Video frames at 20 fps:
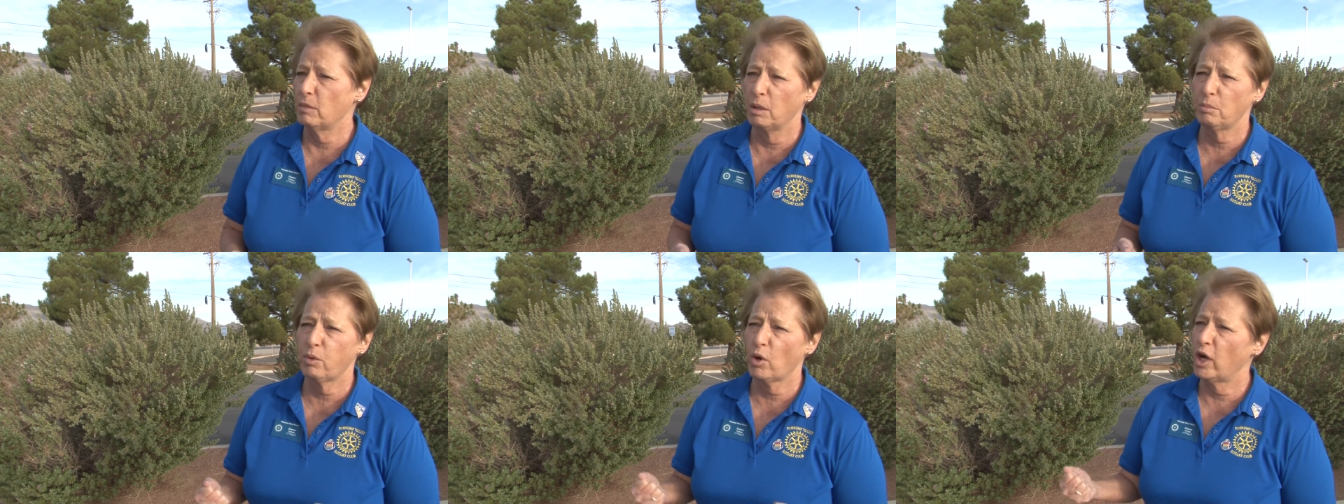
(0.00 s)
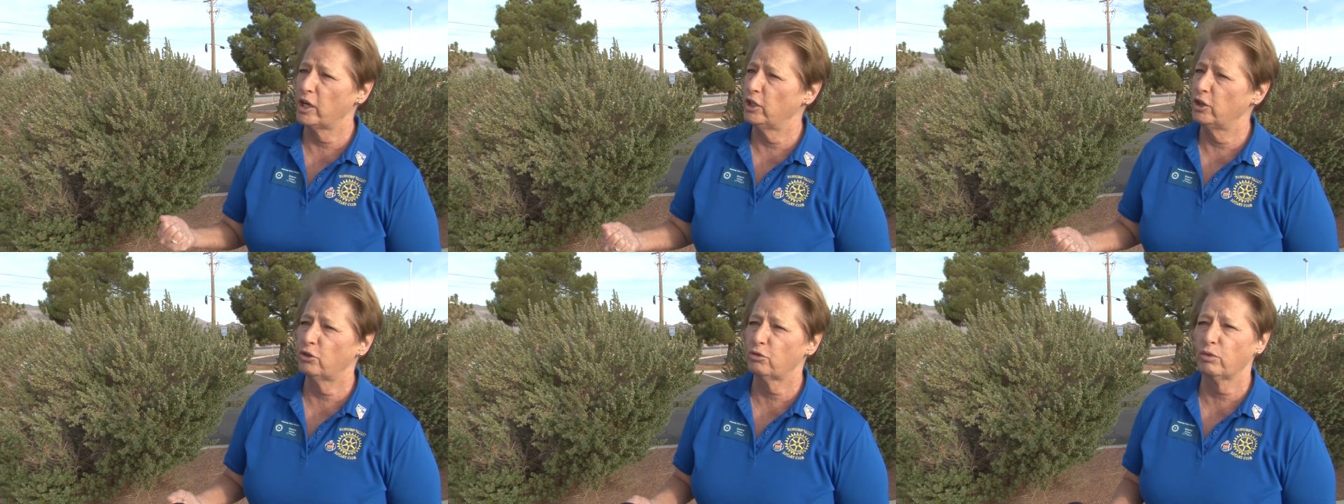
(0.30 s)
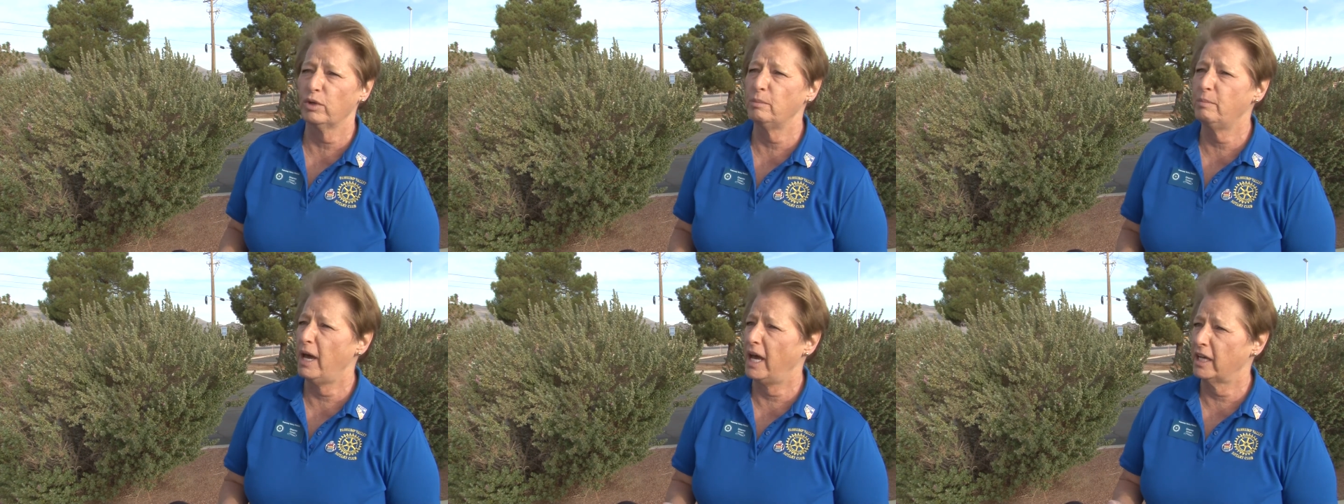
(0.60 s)
I brought in
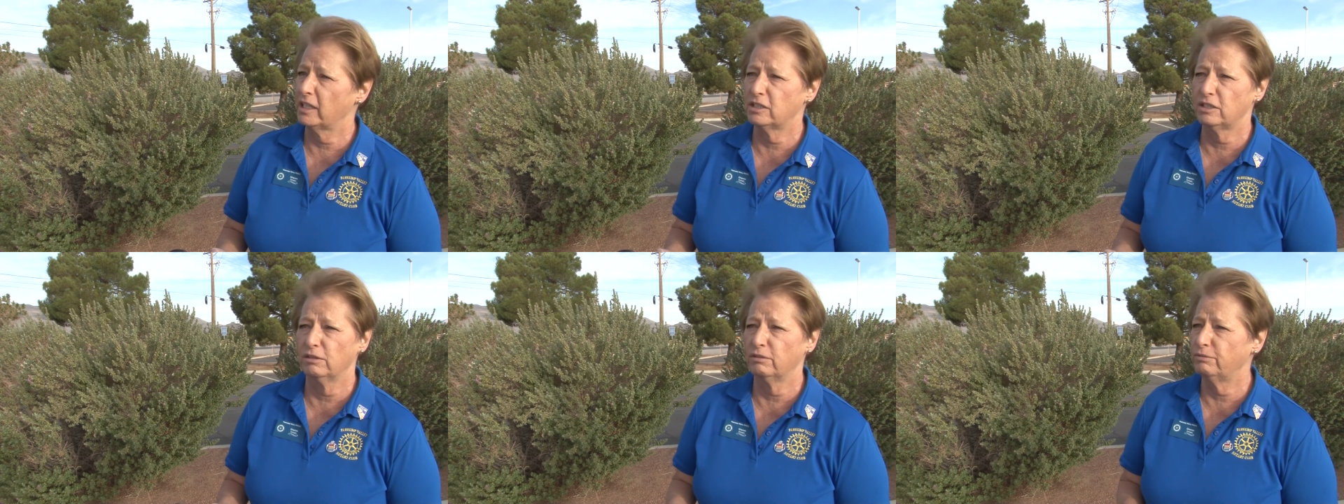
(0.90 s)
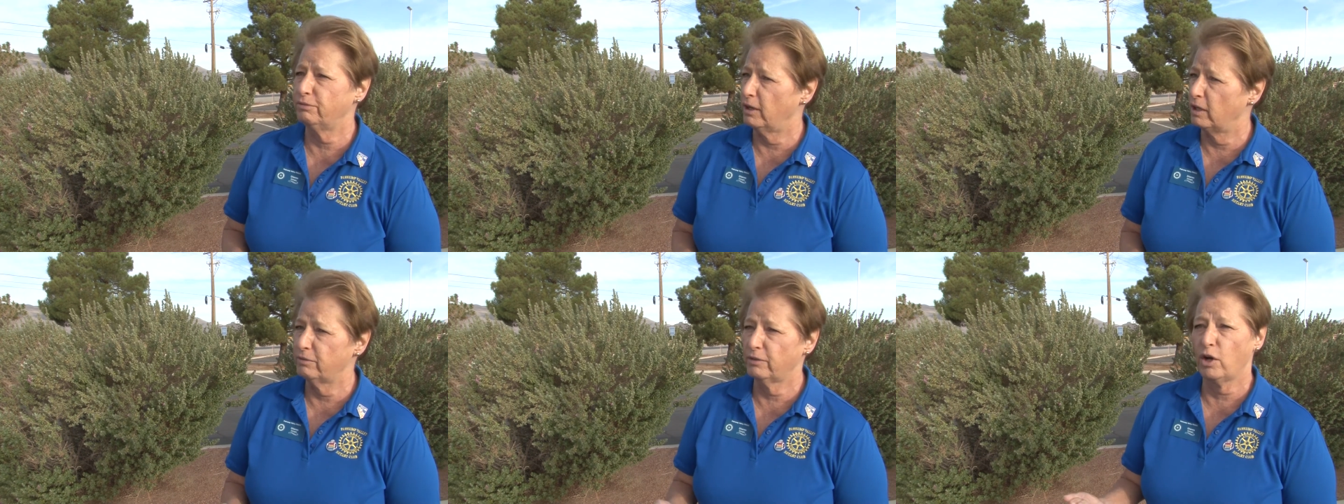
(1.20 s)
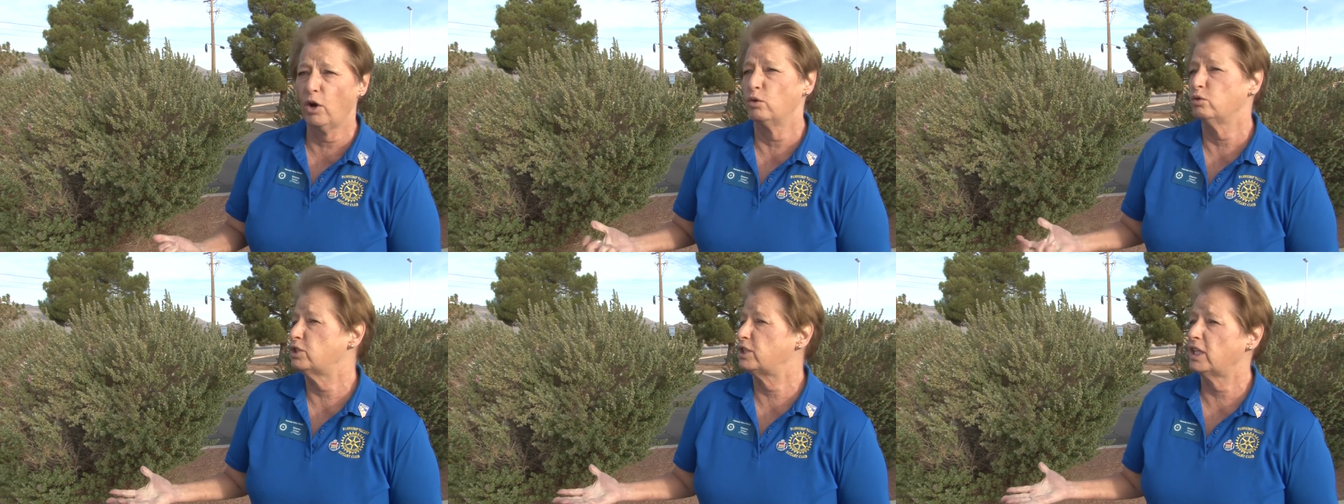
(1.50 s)
three bags of, of
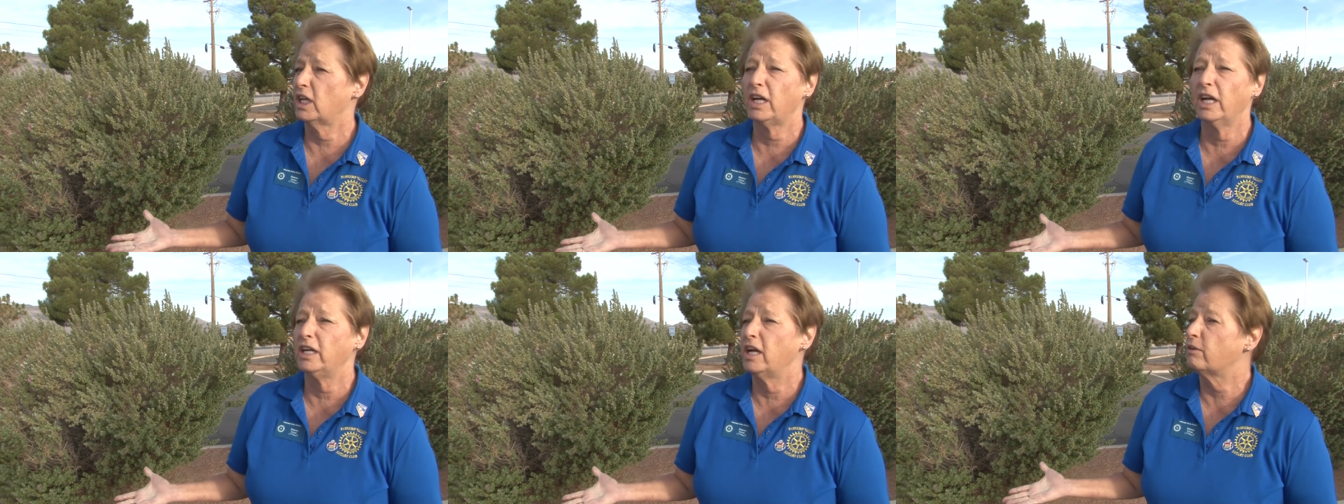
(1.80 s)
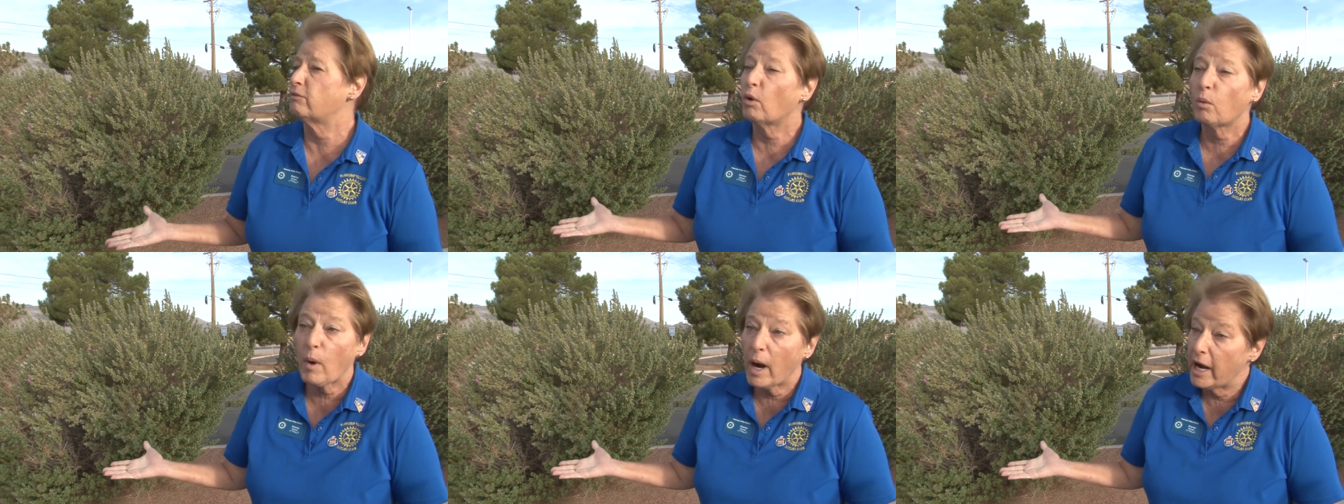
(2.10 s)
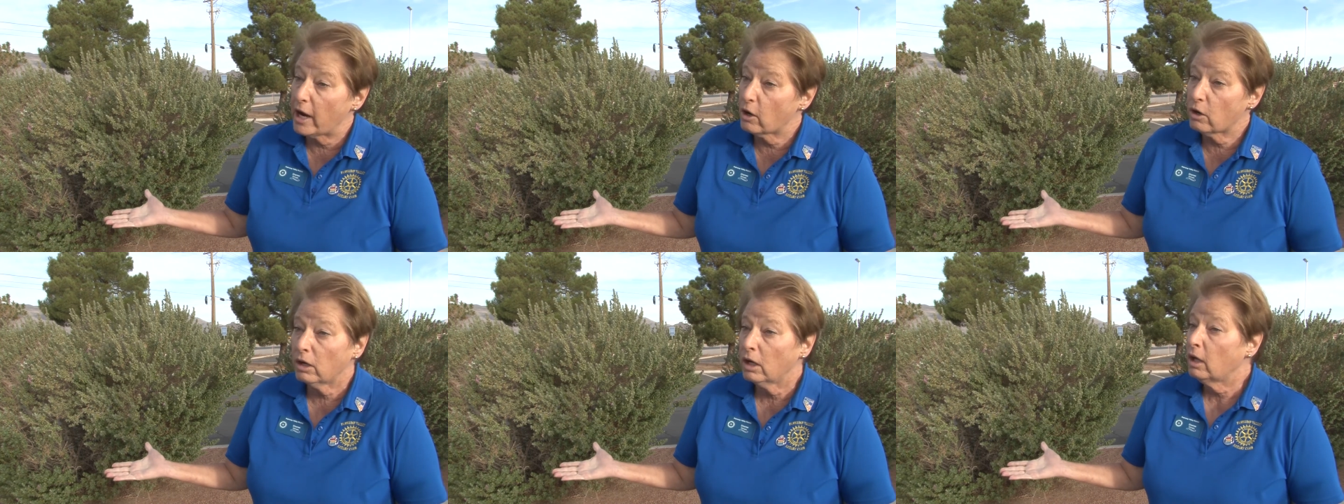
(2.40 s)
coats that I never
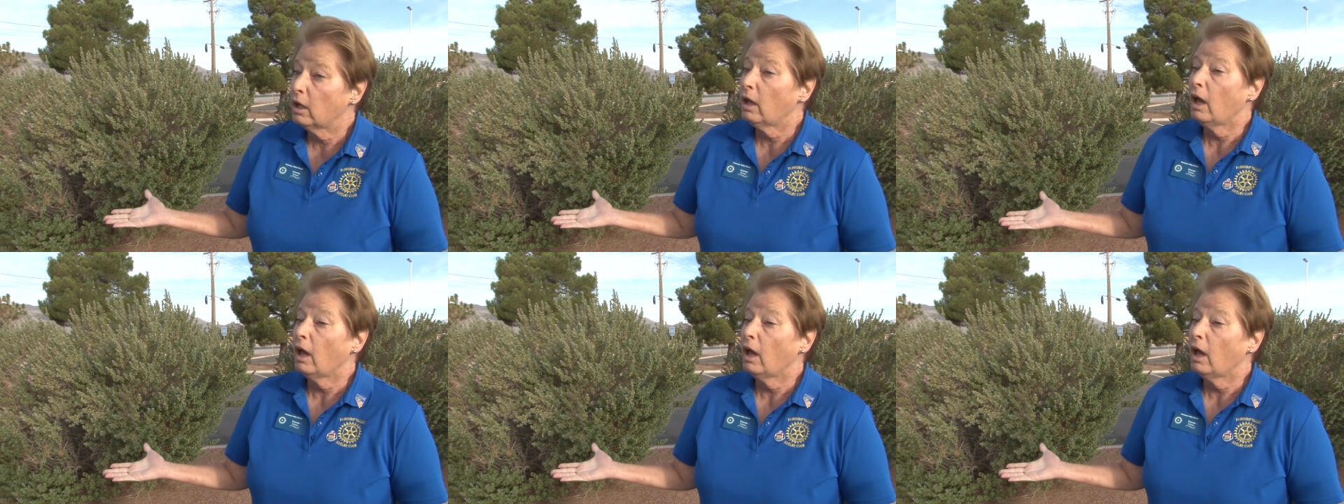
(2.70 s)
wear.